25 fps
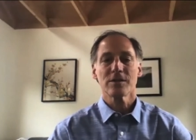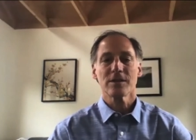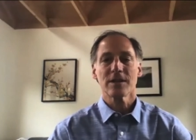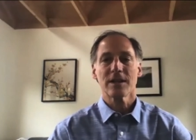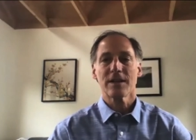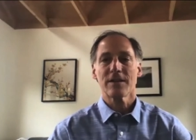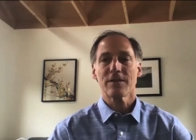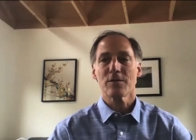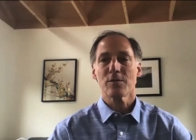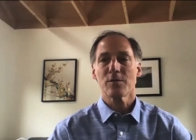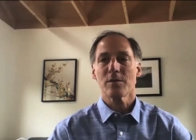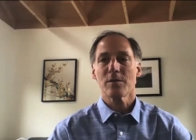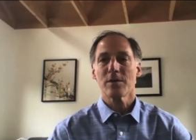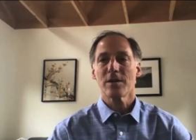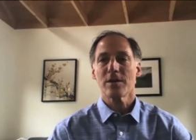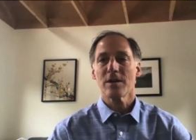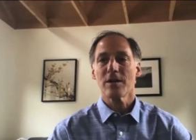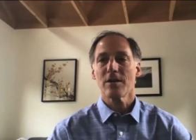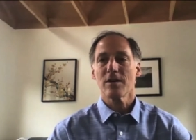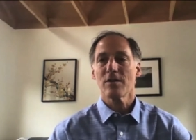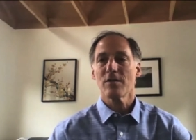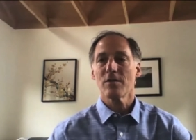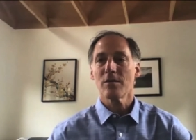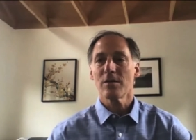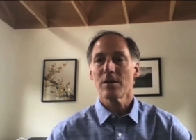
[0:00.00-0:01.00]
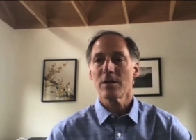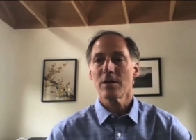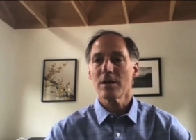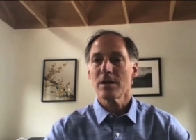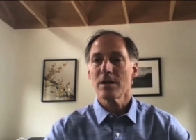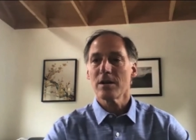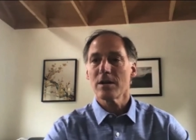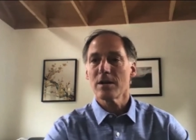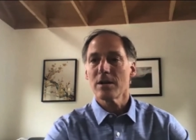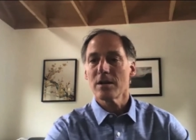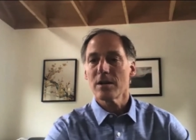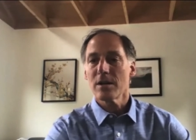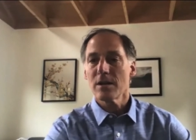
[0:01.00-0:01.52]
let everyone know
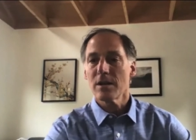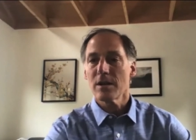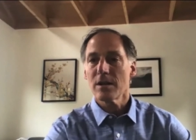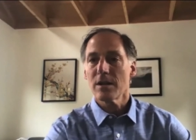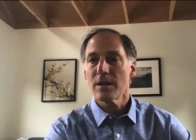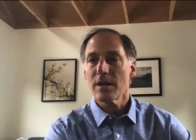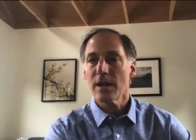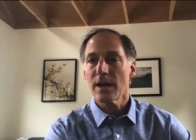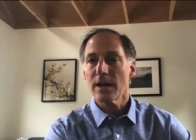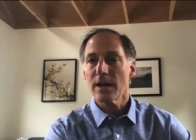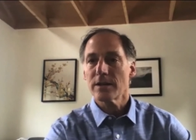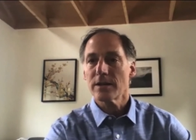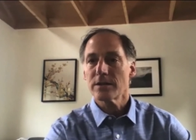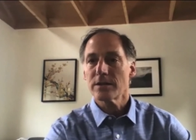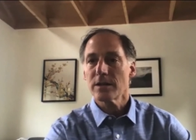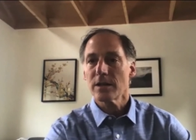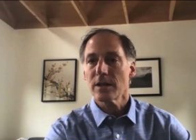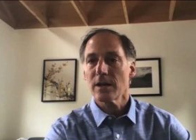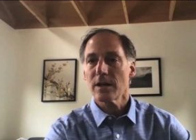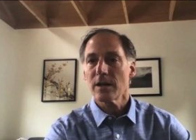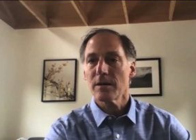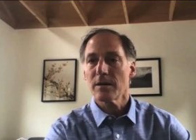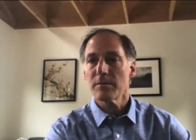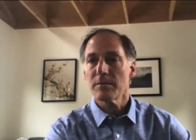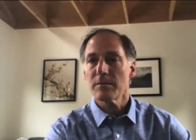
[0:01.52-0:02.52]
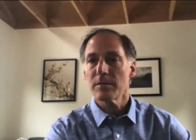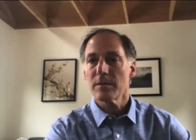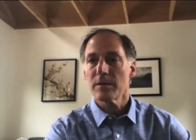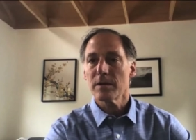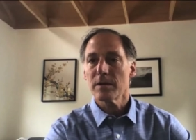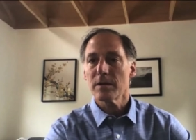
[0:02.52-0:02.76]
that, um,